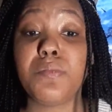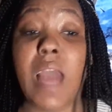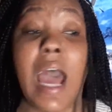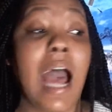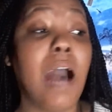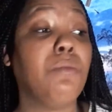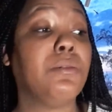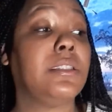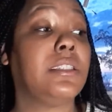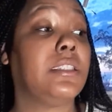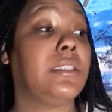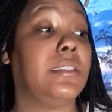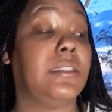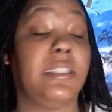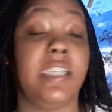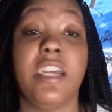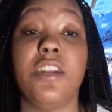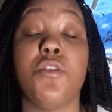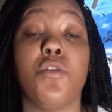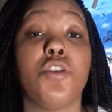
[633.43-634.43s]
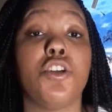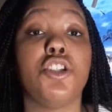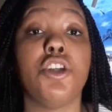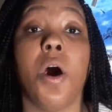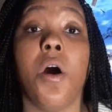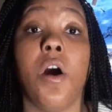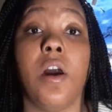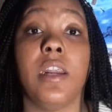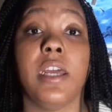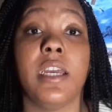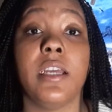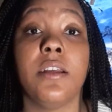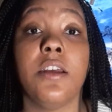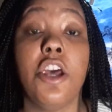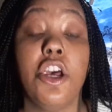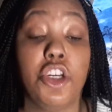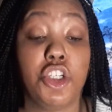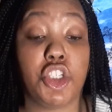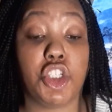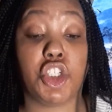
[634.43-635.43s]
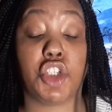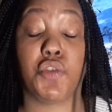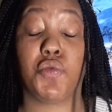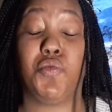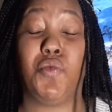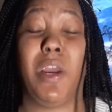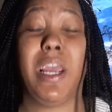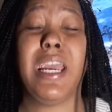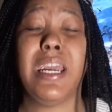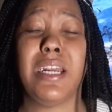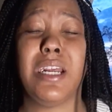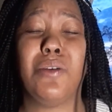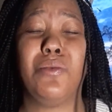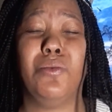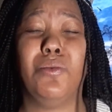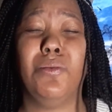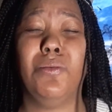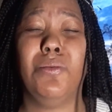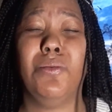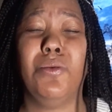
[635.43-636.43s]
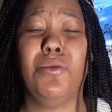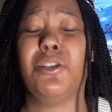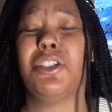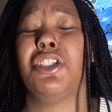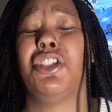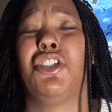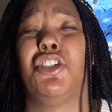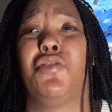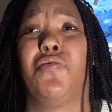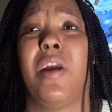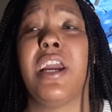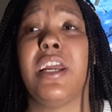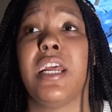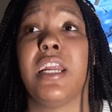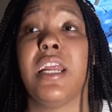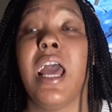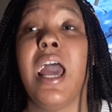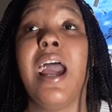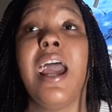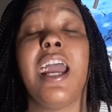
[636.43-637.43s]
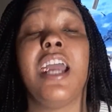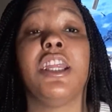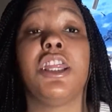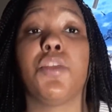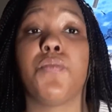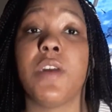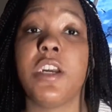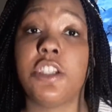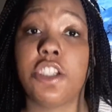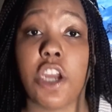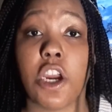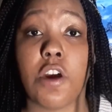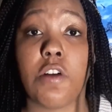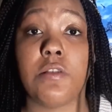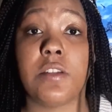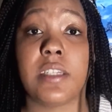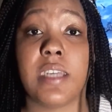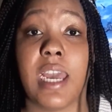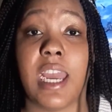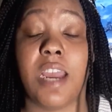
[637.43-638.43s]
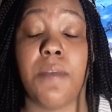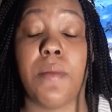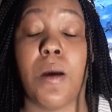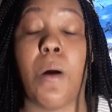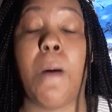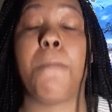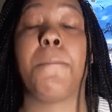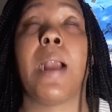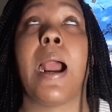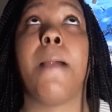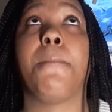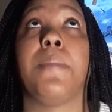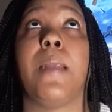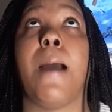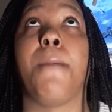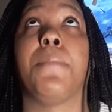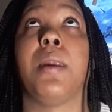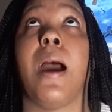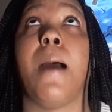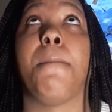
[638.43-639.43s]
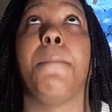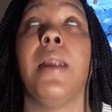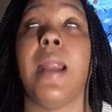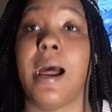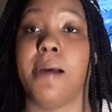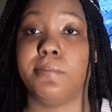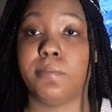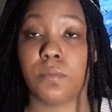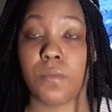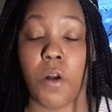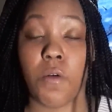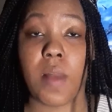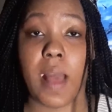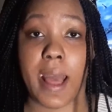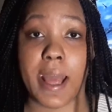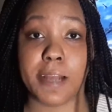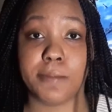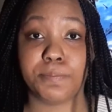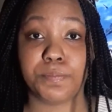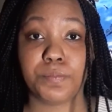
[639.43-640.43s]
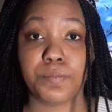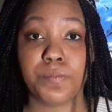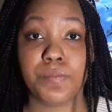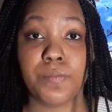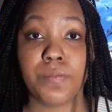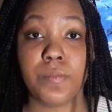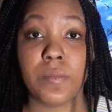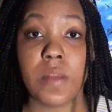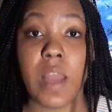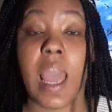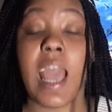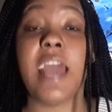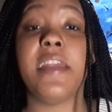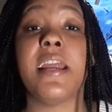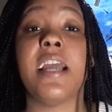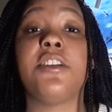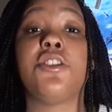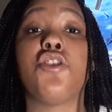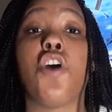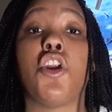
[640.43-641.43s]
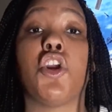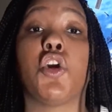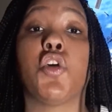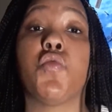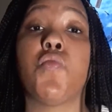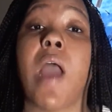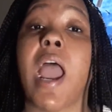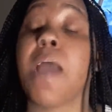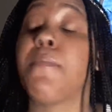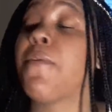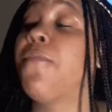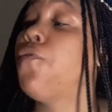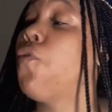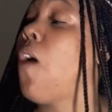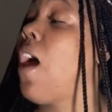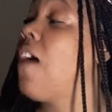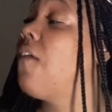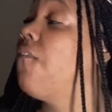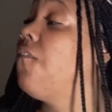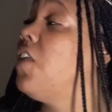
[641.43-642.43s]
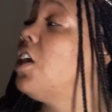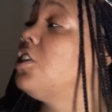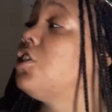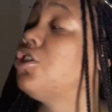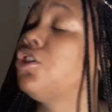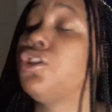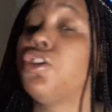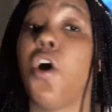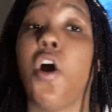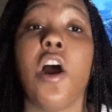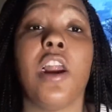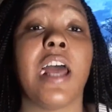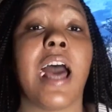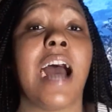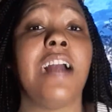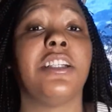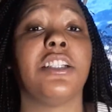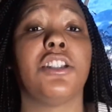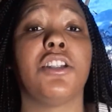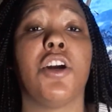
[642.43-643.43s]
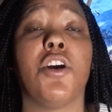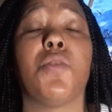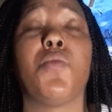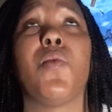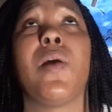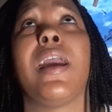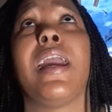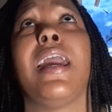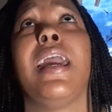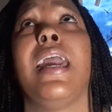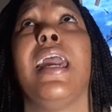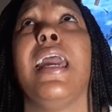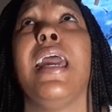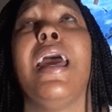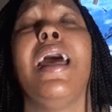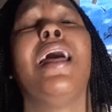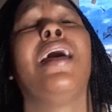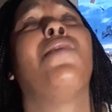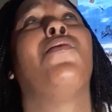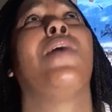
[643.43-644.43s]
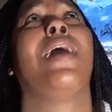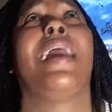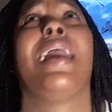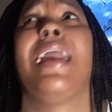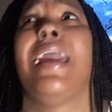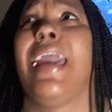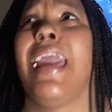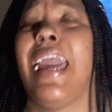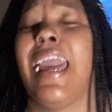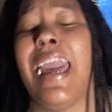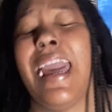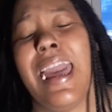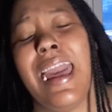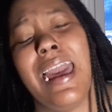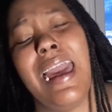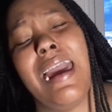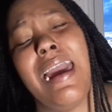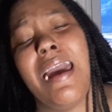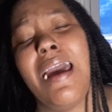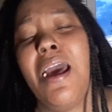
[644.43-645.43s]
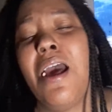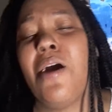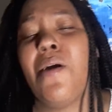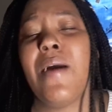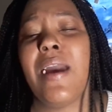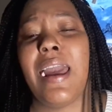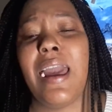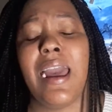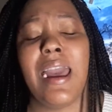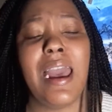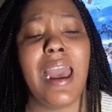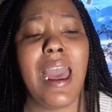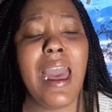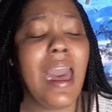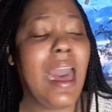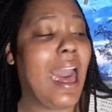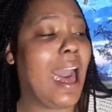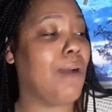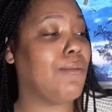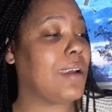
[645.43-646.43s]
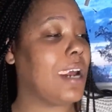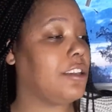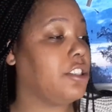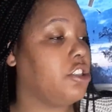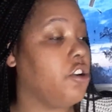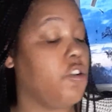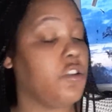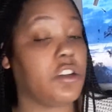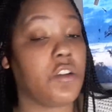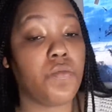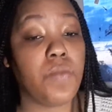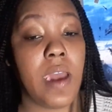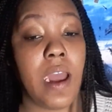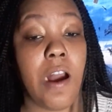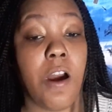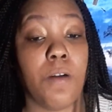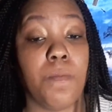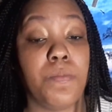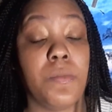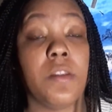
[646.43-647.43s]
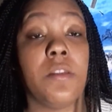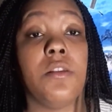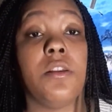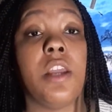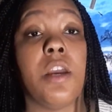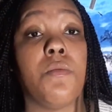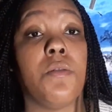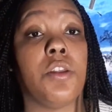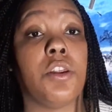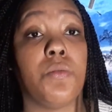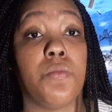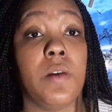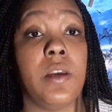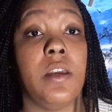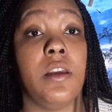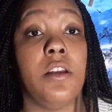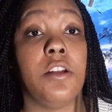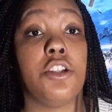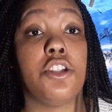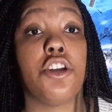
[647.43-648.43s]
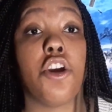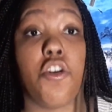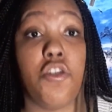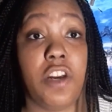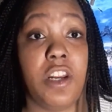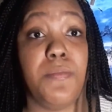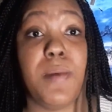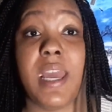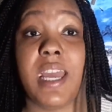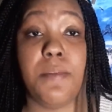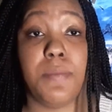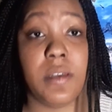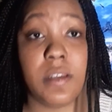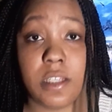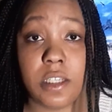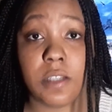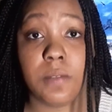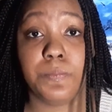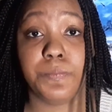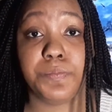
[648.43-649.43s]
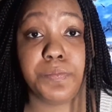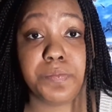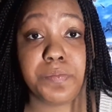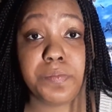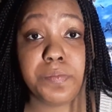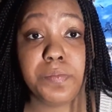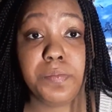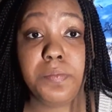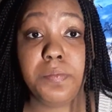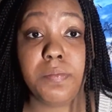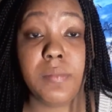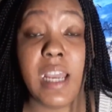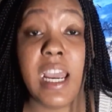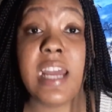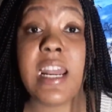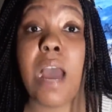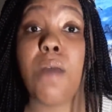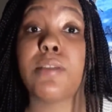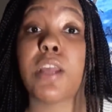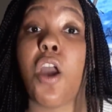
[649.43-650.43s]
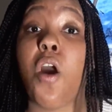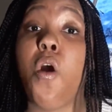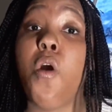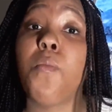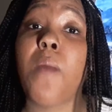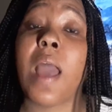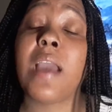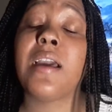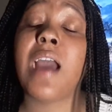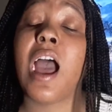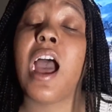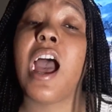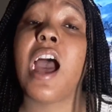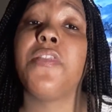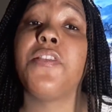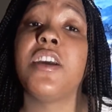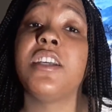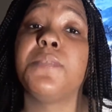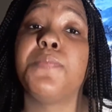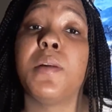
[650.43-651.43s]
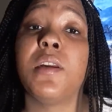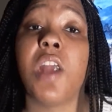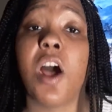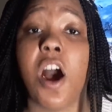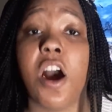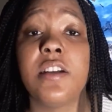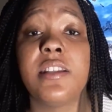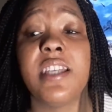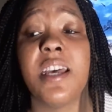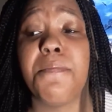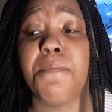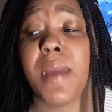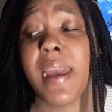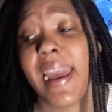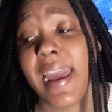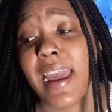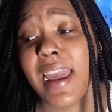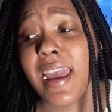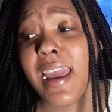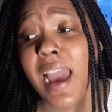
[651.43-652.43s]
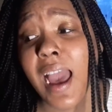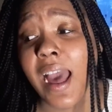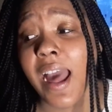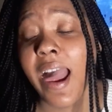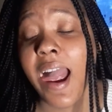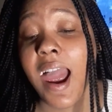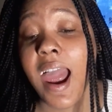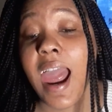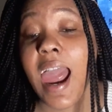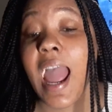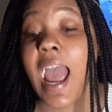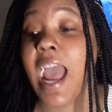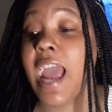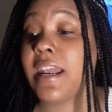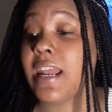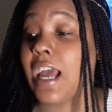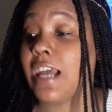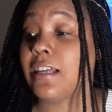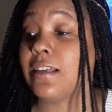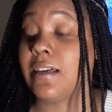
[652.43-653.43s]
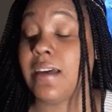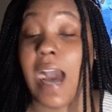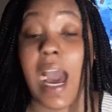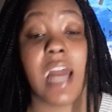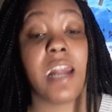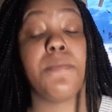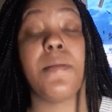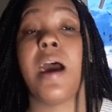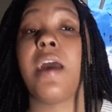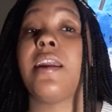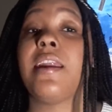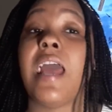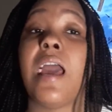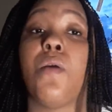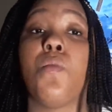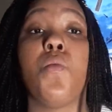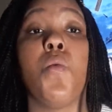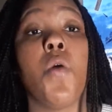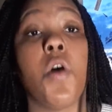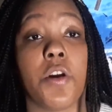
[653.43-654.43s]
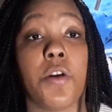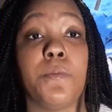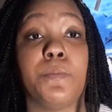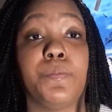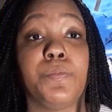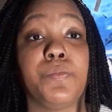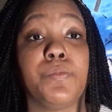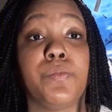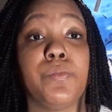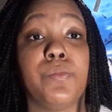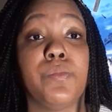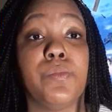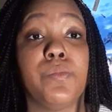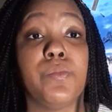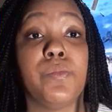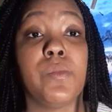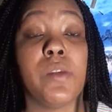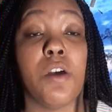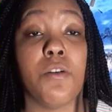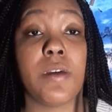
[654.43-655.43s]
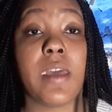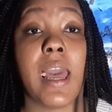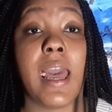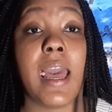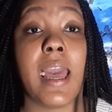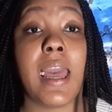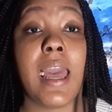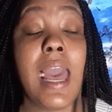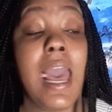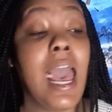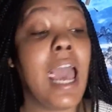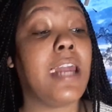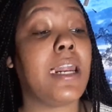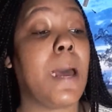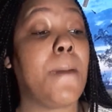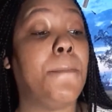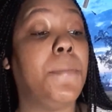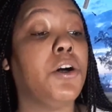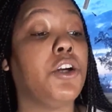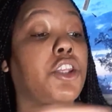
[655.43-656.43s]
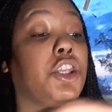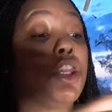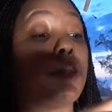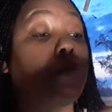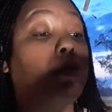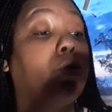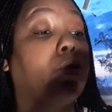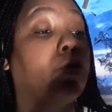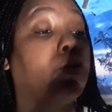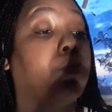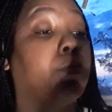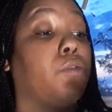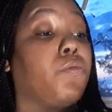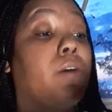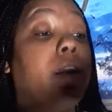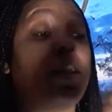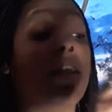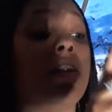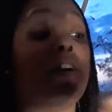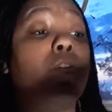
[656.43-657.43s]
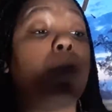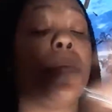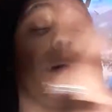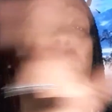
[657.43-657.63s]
I was sitting on the toilet, straining, just straining, and 3 turds came out. Plop, plop, plop, plop. Okay? And they started crying. Before I flushed the toilet, I just heard, wee, wee, wee. And when I turned around, there were 3 turdy babies. And I was like, oh my God, these belong to me. And I got them out of that water, okay? And I put 3 little